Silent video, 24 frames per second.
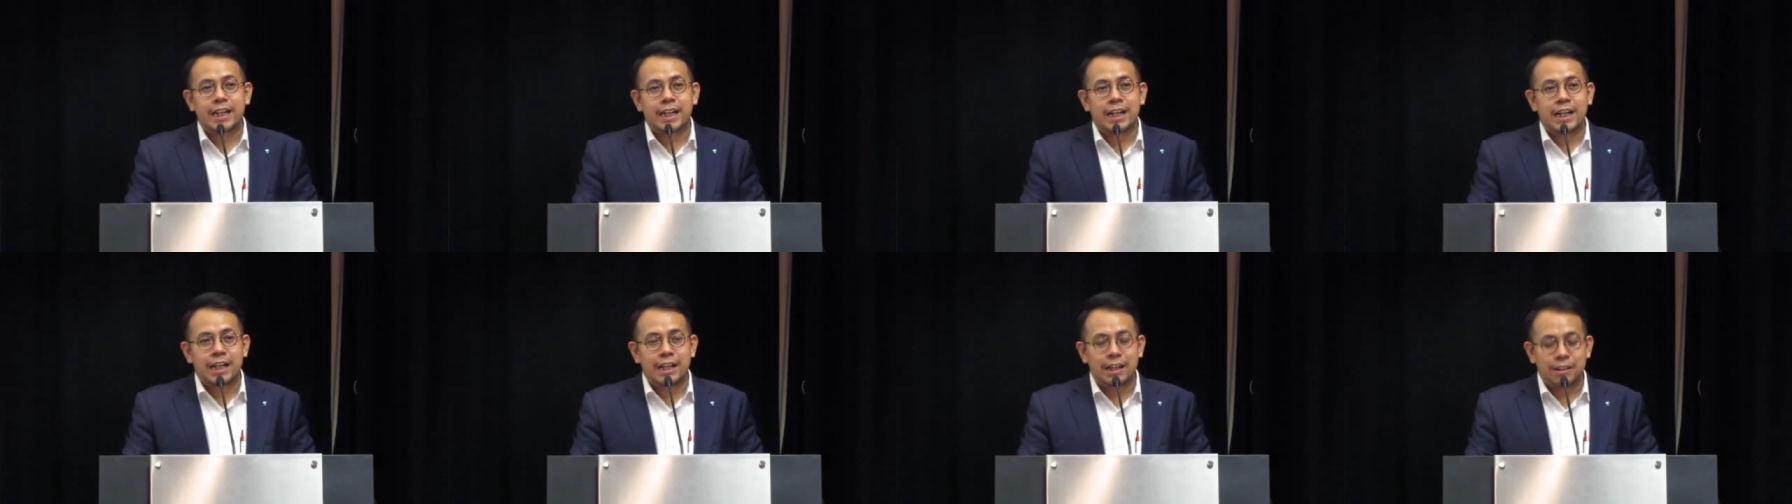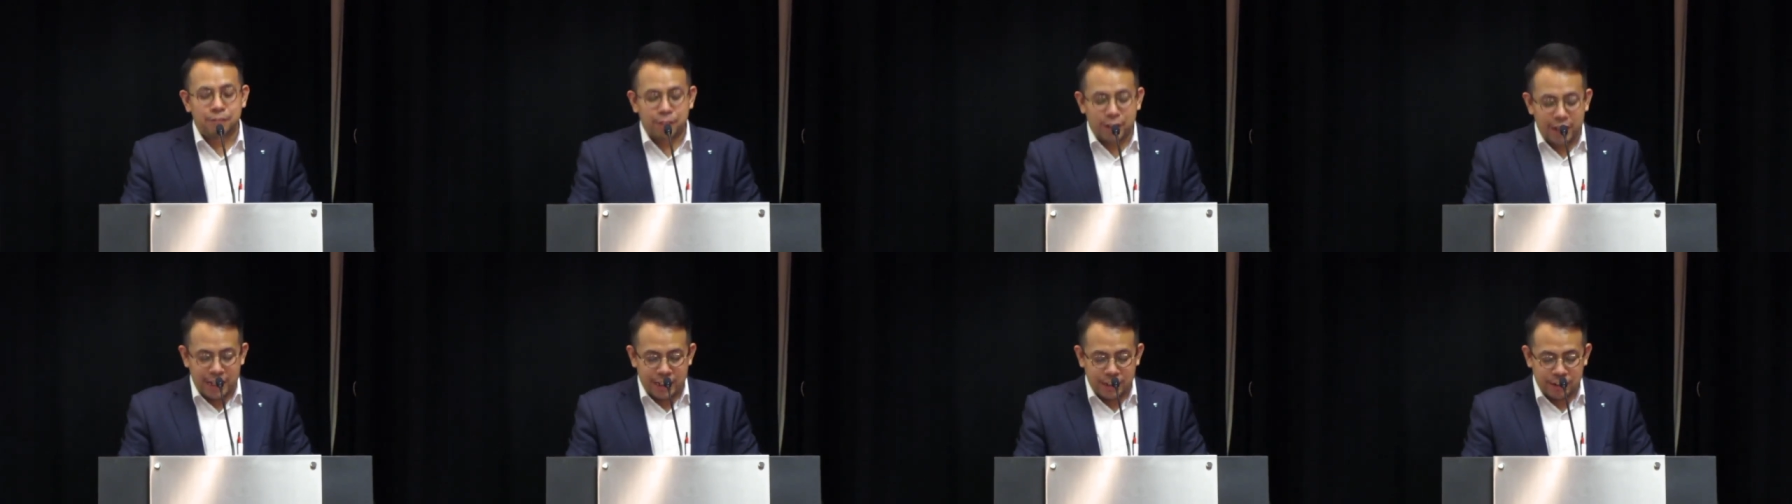I
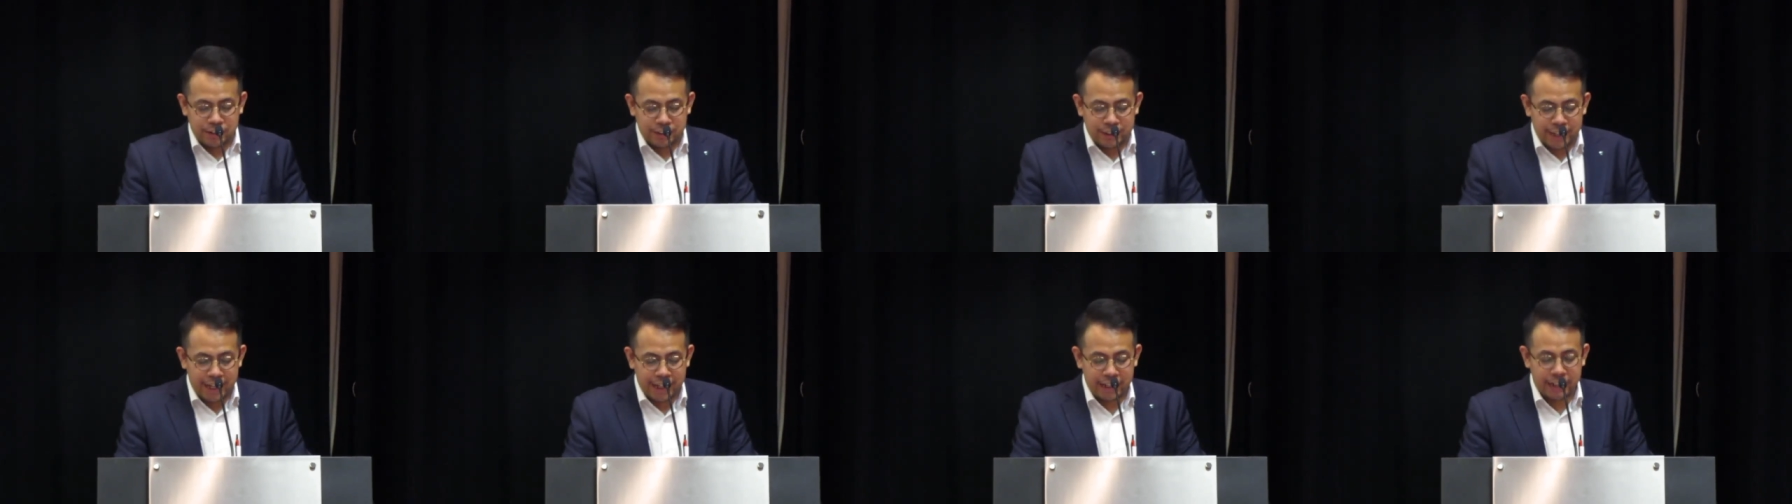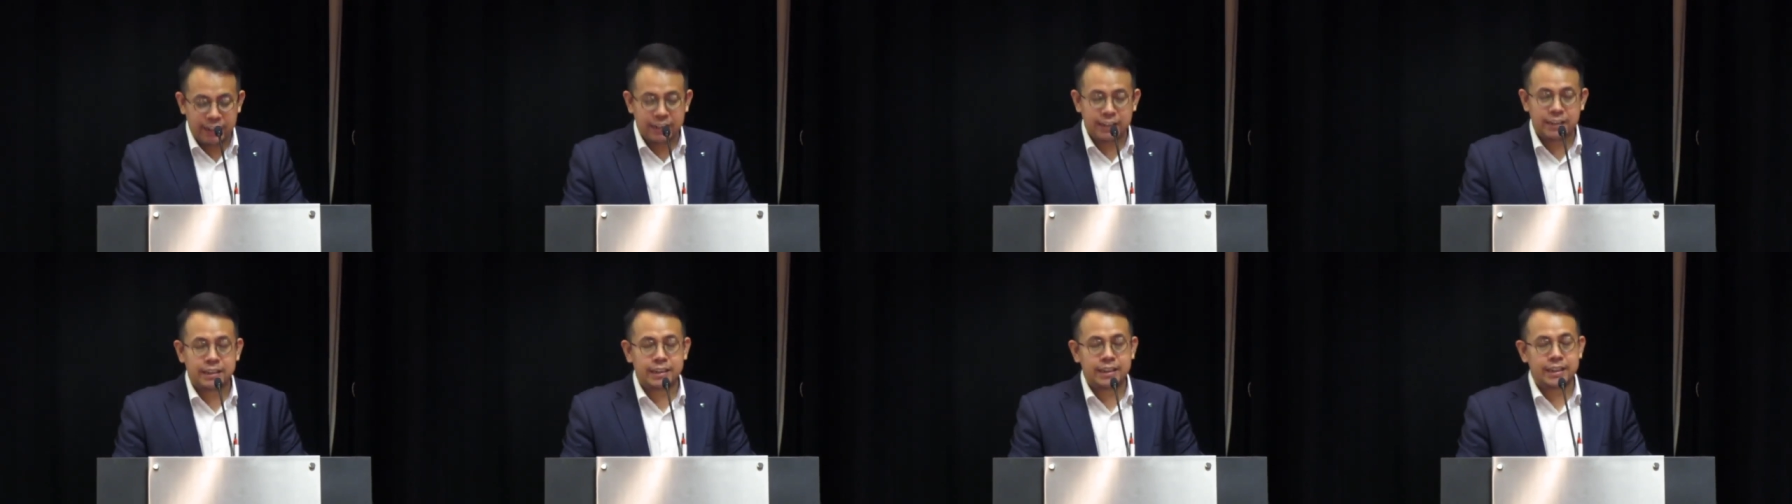would like to
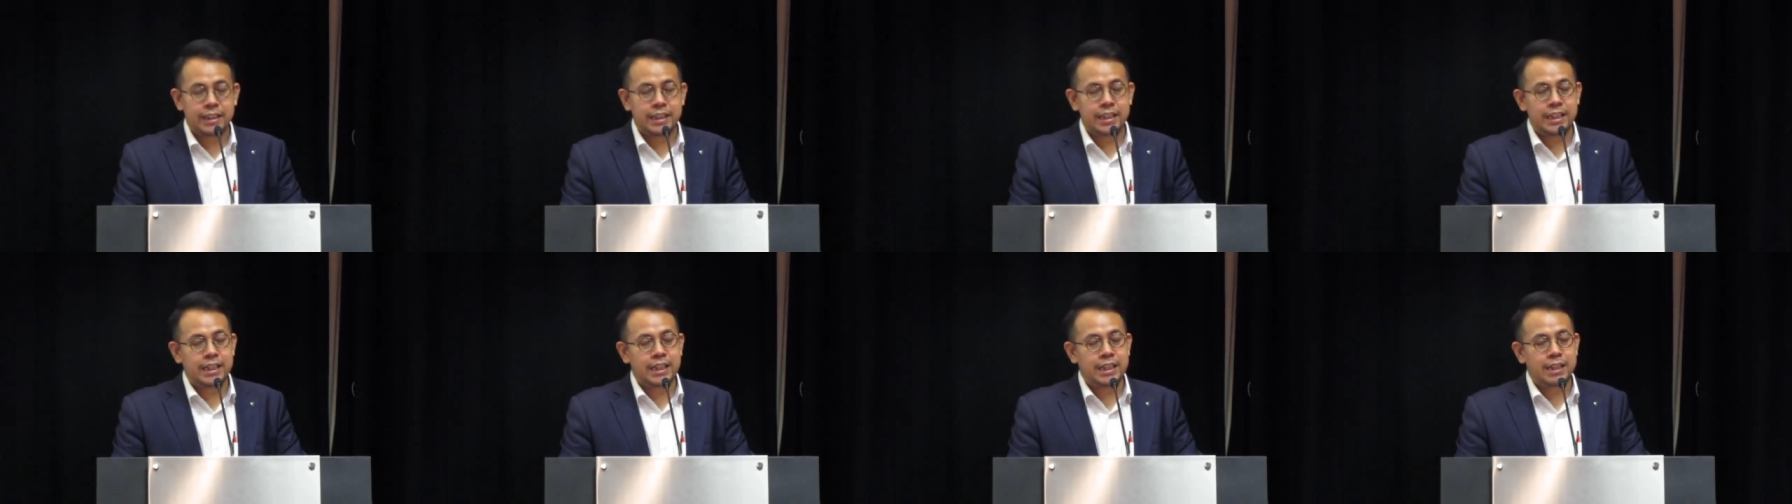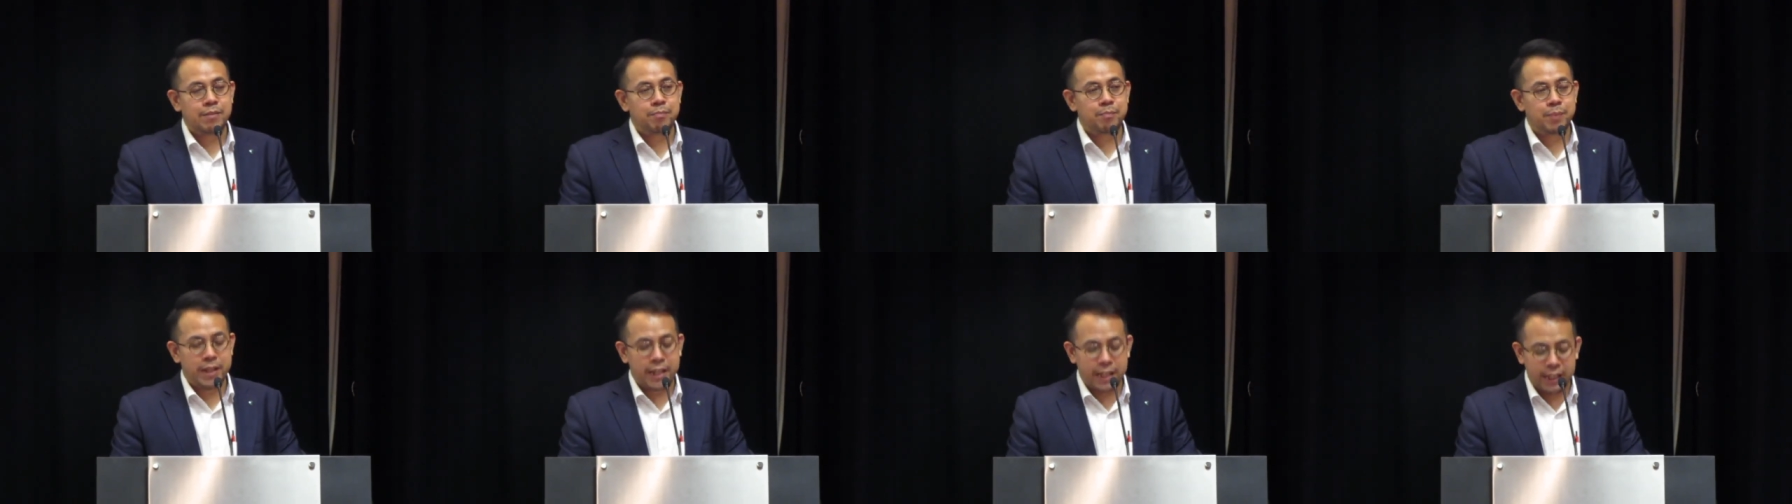thank
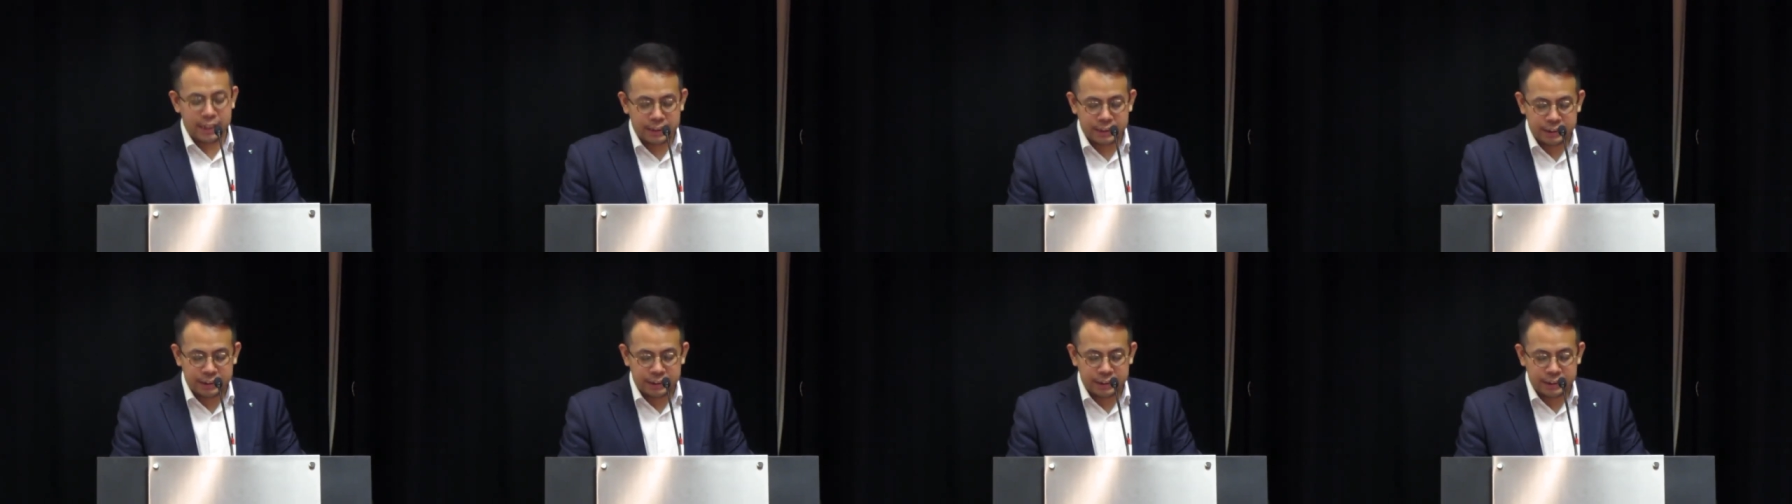the Penang